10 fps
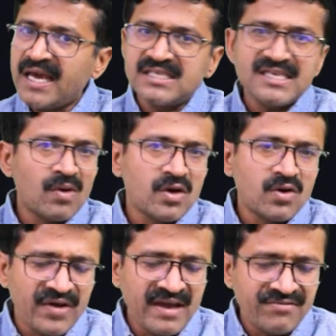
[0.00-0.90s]
is equal to
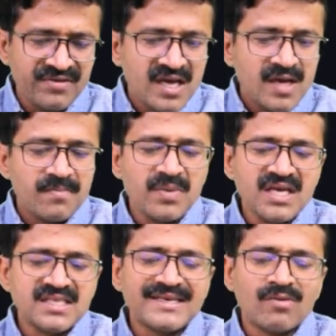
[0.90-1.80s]
5, B
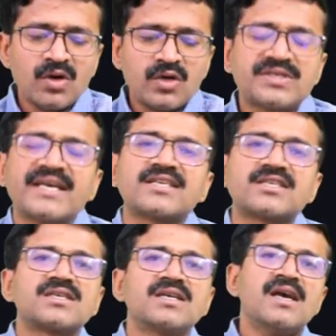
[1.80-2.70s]
is equal to
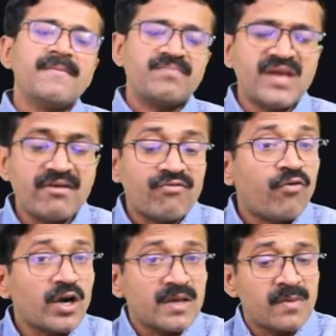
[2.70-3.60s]
6. Then
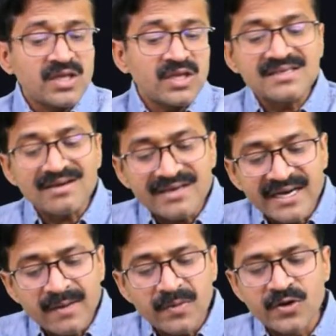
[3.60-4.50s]
what about the resultant
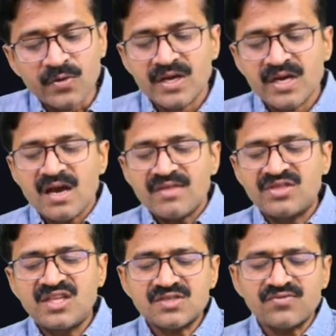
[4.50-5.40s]
amplitude?
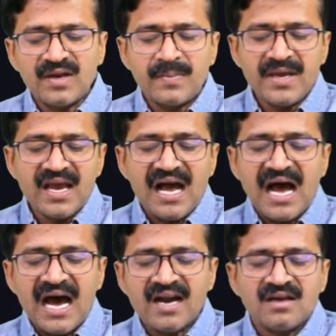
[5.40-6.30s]
This will be
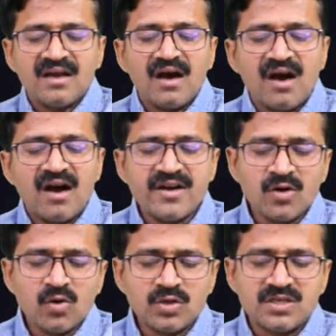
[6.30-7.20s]
R under
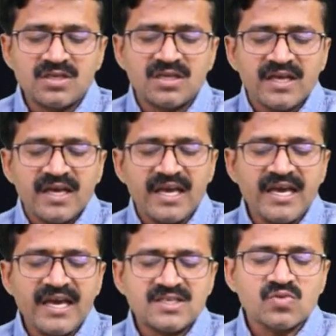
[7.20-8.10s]
root
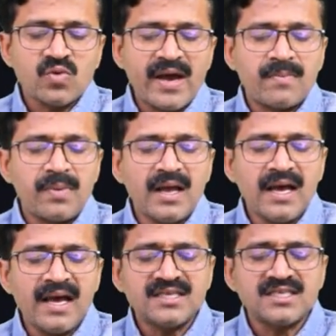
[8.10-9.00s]
A square
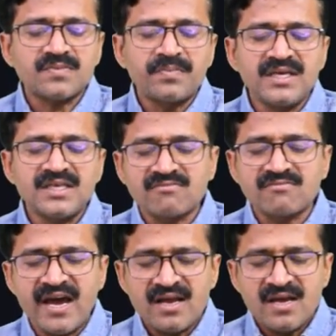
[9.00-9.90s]
plus B
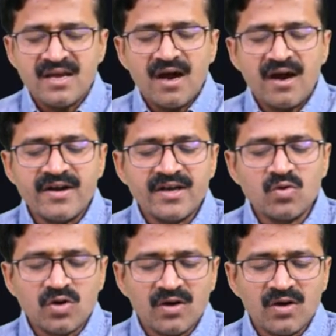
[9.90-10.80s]
square under
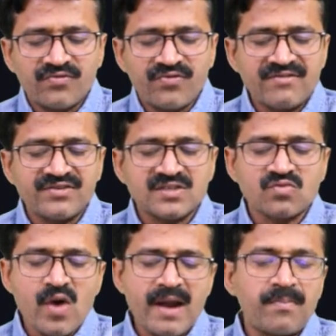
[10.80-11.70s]
root of 5
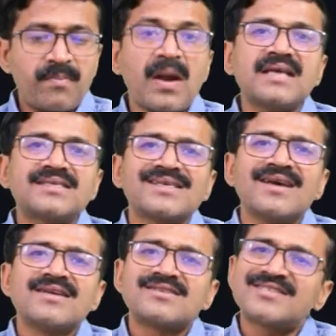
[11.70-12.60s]
square plus
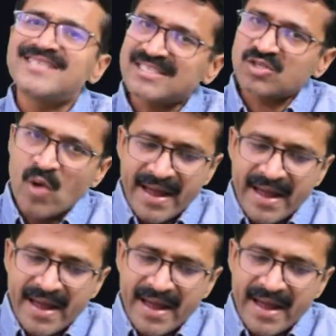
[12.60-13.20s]
6 square.